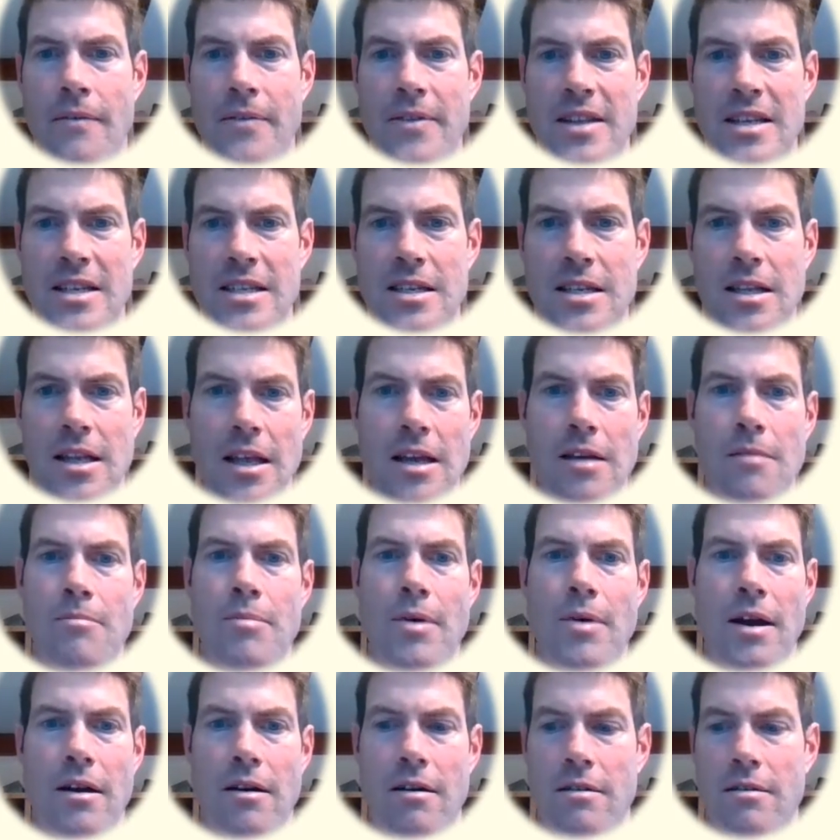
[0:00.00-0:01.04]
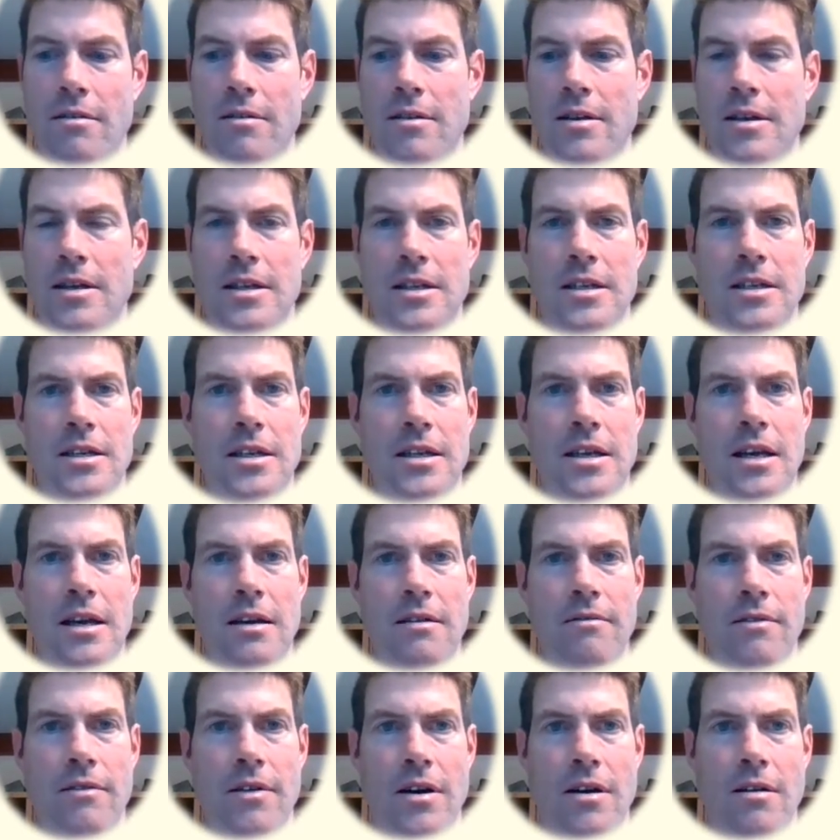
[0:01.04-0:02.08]
sleep better, is to
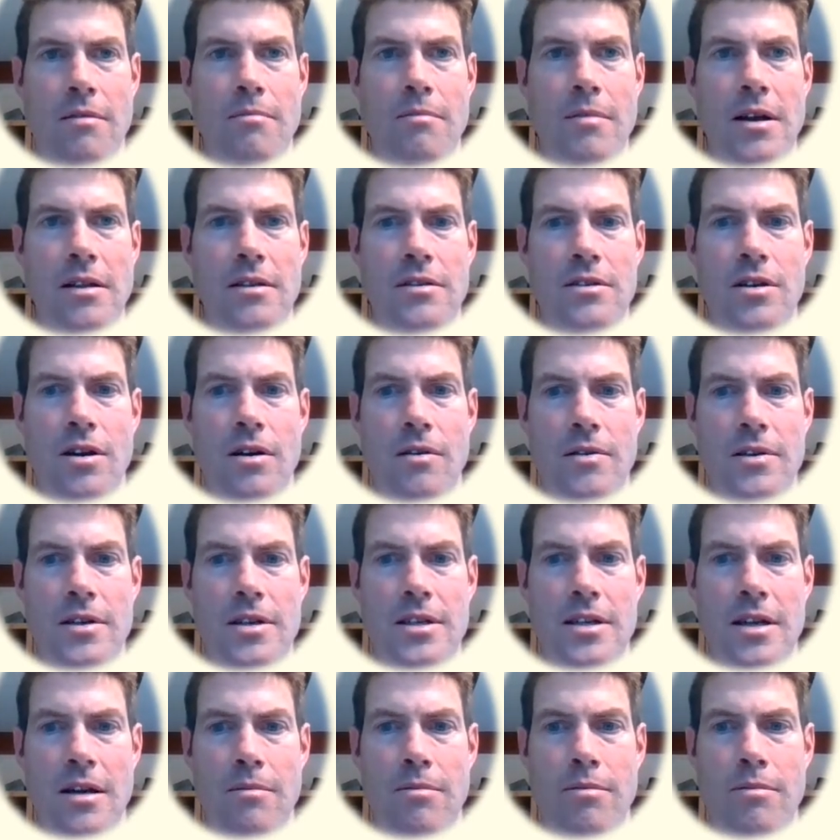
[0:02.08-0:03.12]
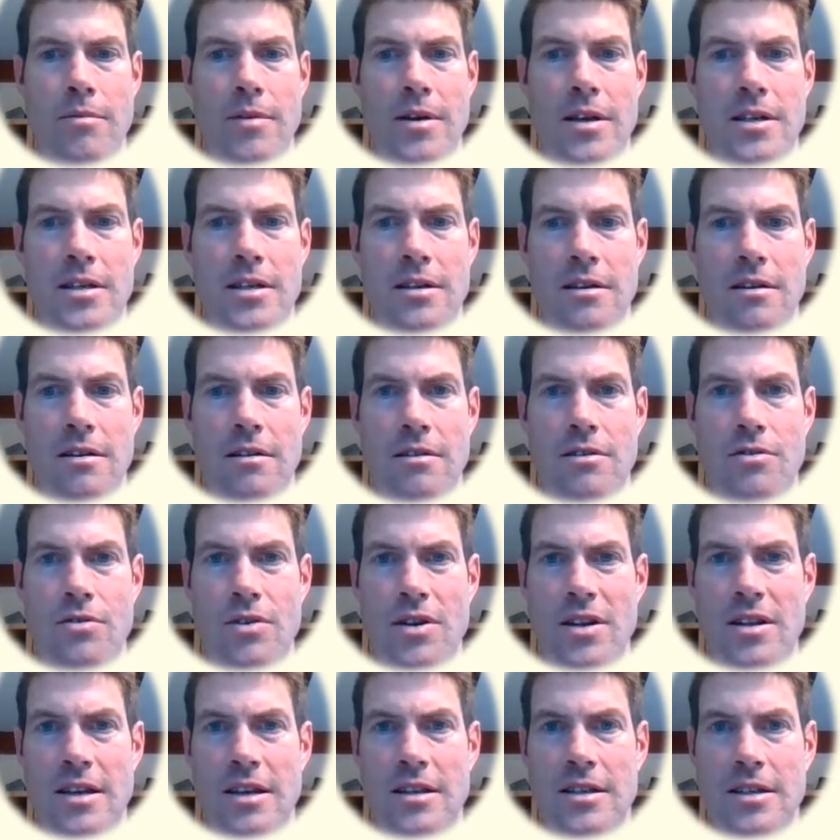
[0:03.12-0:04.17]
give melatonin supplements and to
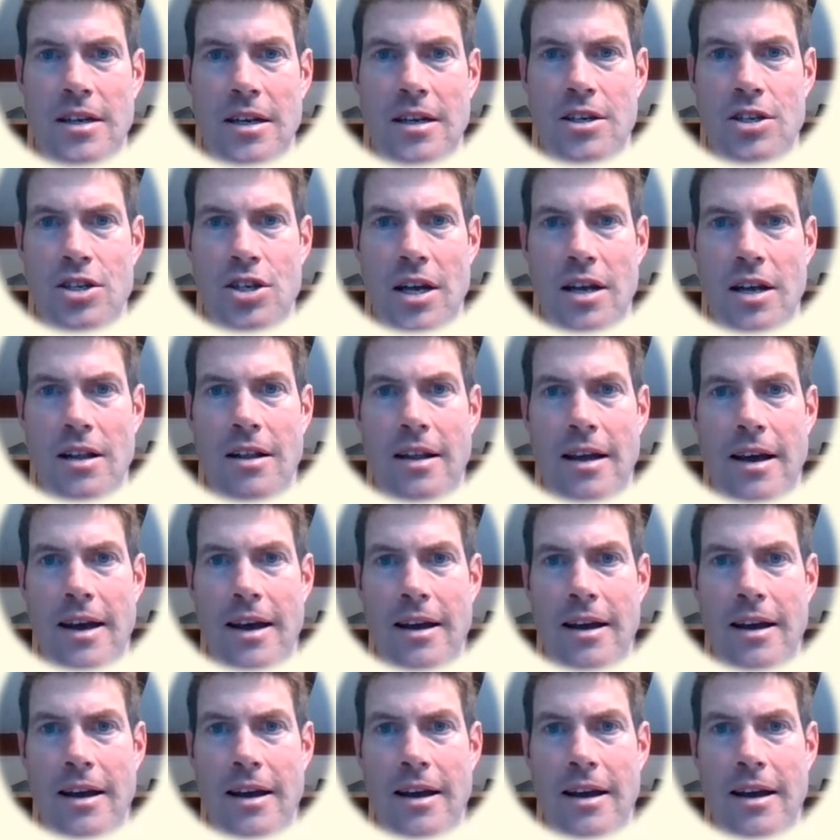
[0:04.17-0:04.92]
treat things like jet lag.